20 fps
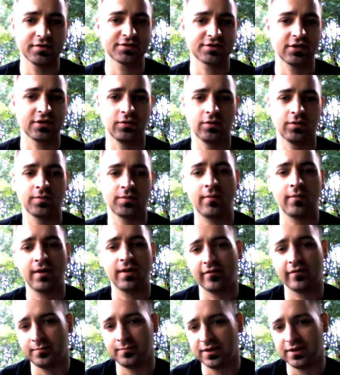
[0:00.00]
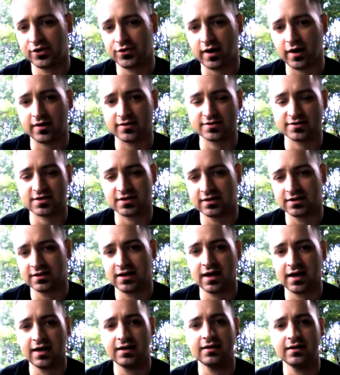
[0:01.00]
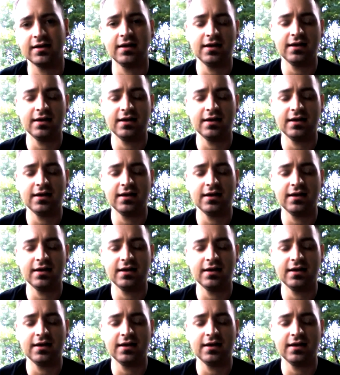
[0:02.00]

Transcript: So we'll probably have a big crowd Sunday night.